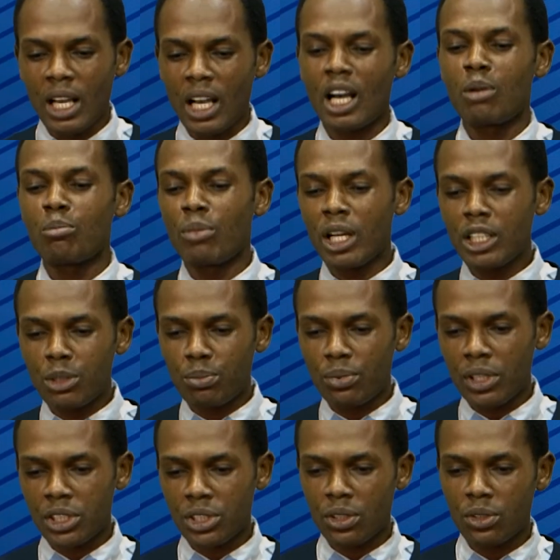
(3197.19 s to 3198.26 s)
and
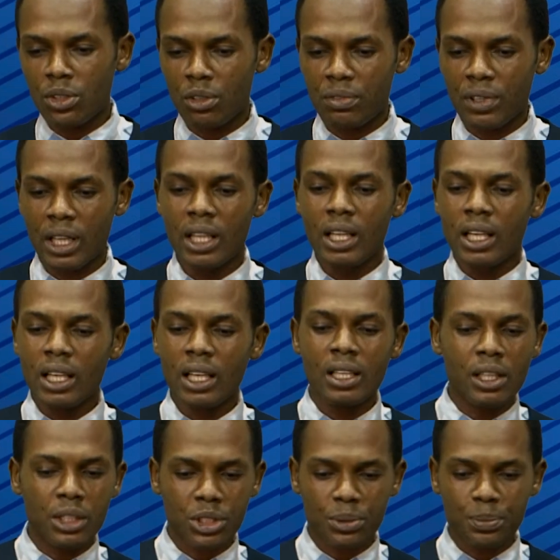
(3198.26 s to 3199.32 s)
manipulation of an
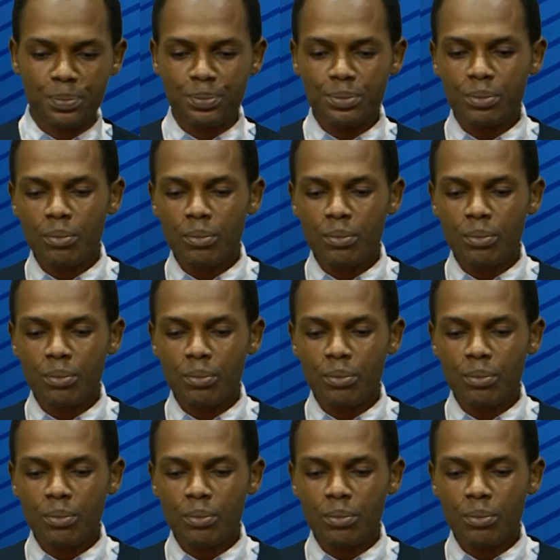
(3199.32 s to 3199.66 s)
election.